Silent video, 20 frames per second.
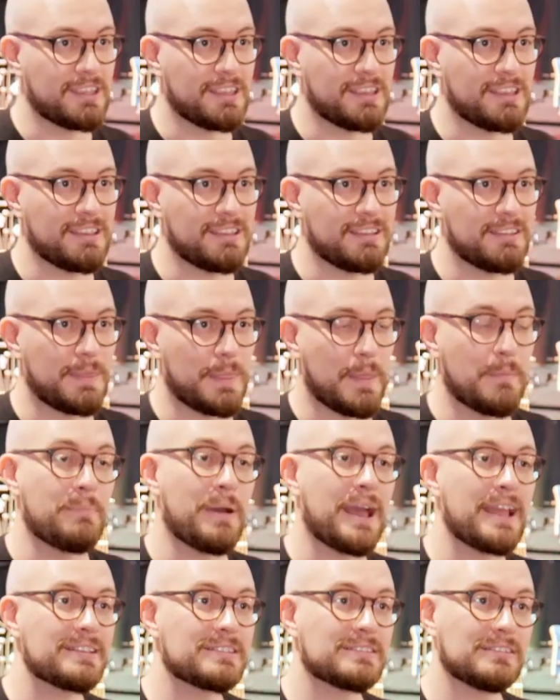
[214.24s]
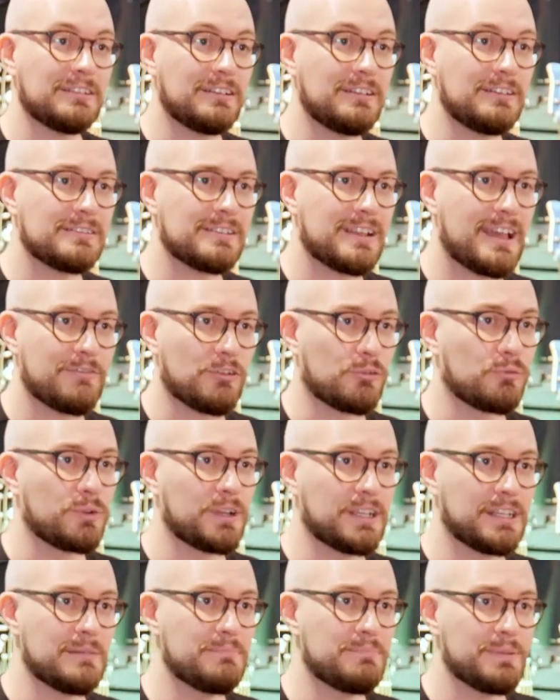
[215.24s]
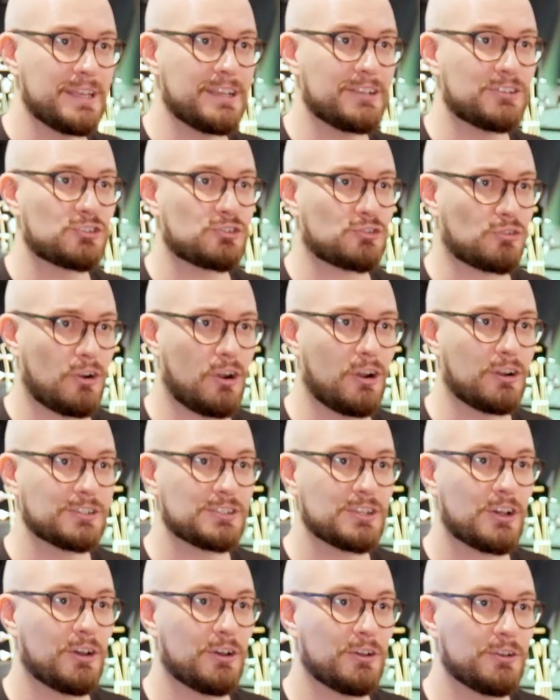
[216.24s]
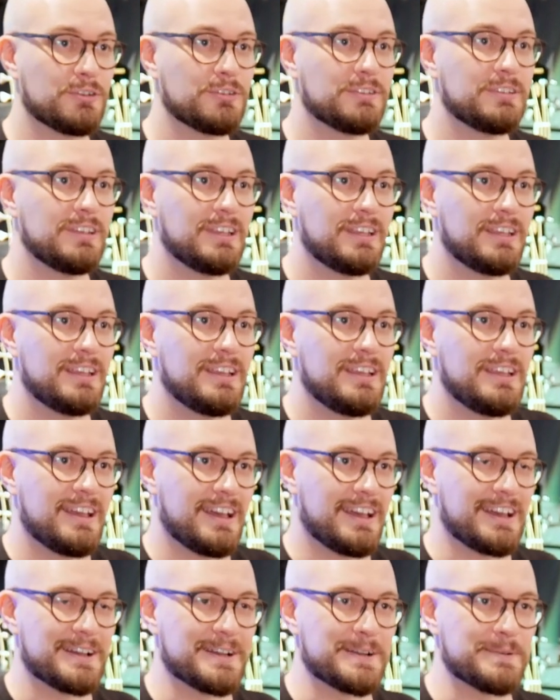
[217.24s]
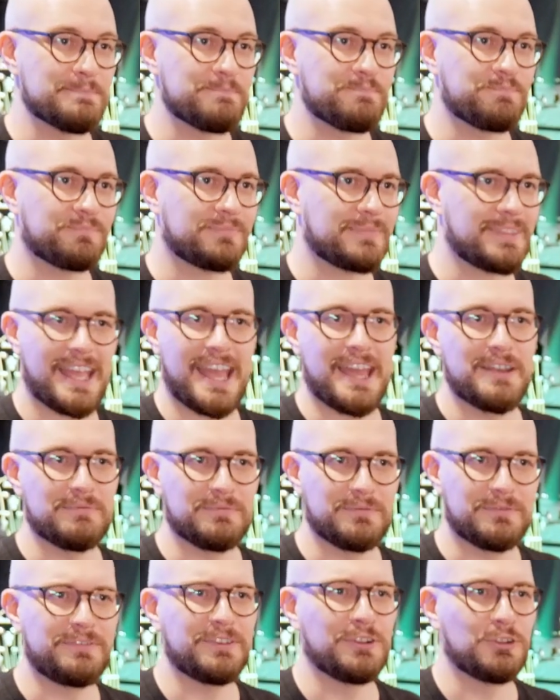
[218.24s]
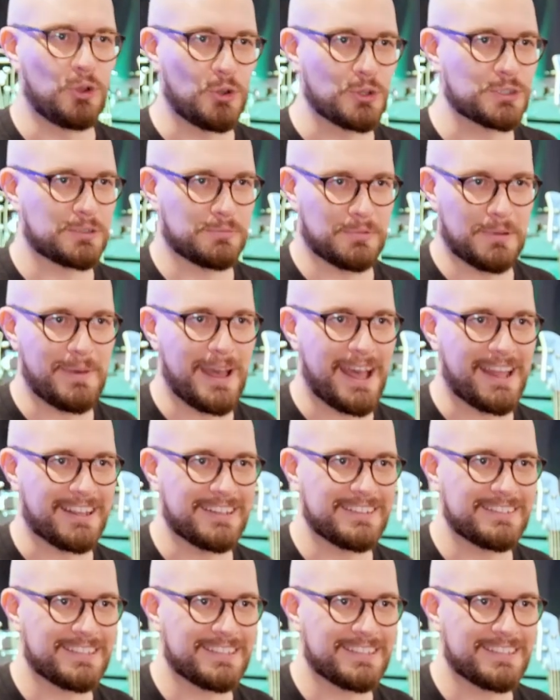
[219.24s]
the bass a lot, have a really big, strong tone, and feel awesome about it.